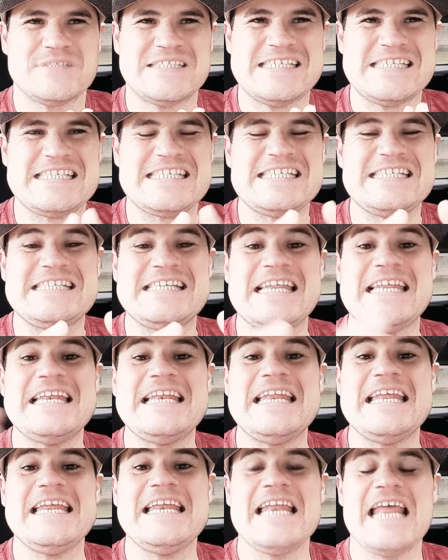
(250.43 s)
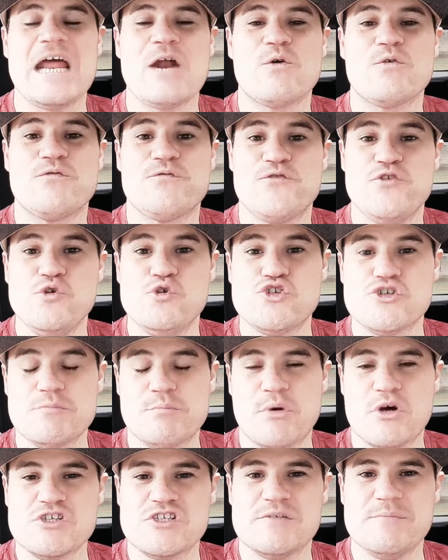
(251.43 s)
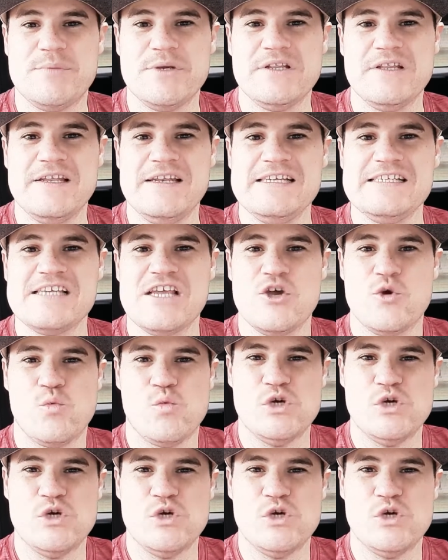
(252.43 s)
extending our future possibilities,